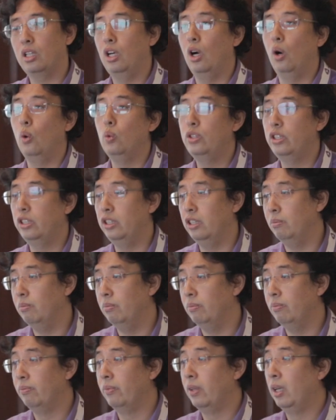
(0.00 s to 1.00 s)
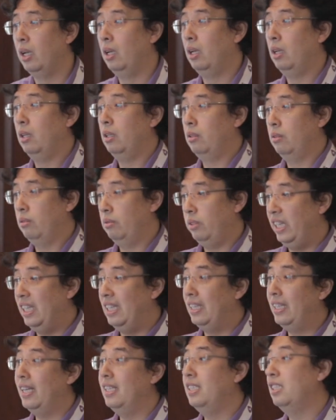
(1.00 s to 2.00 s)
coach them
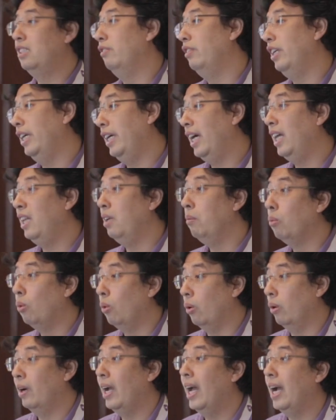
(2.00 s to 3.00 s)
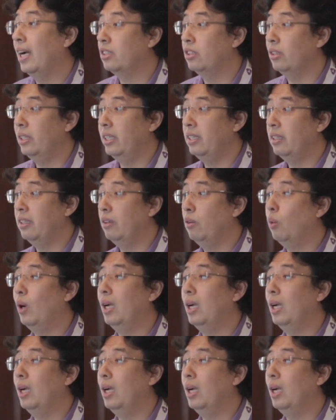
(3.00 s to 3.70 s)
intensively anymore, actually.